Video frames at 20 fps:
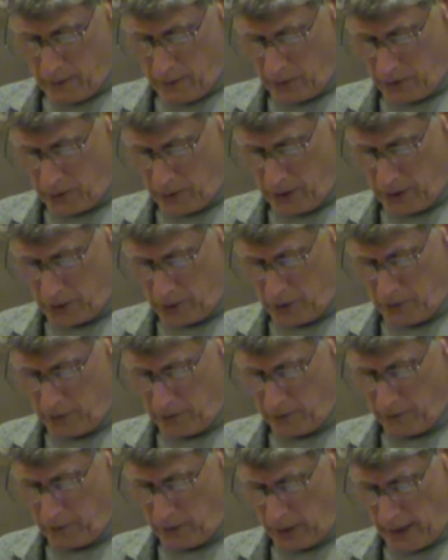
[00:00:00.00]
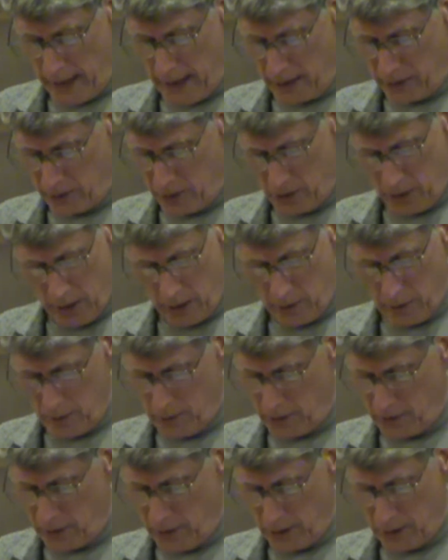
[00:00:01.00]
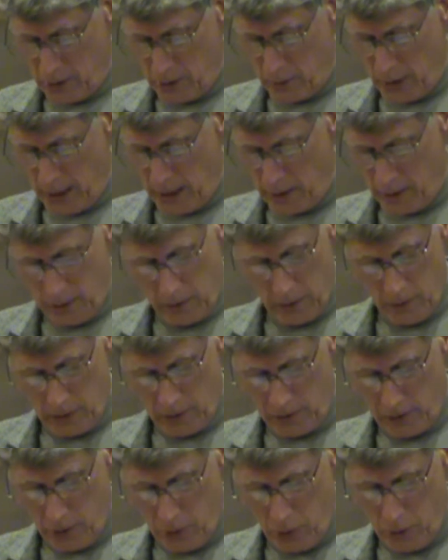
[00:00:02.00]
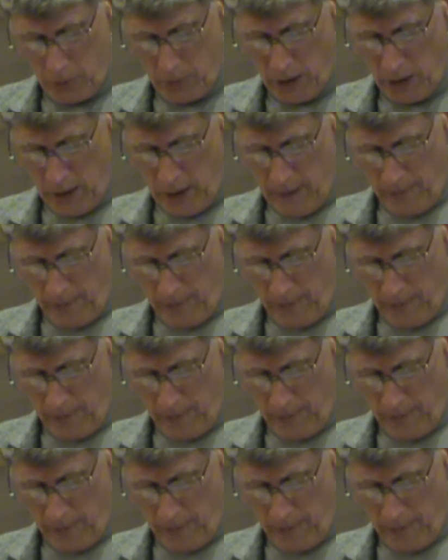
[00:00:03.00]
The structures of class, gender, and sexuality are assumed,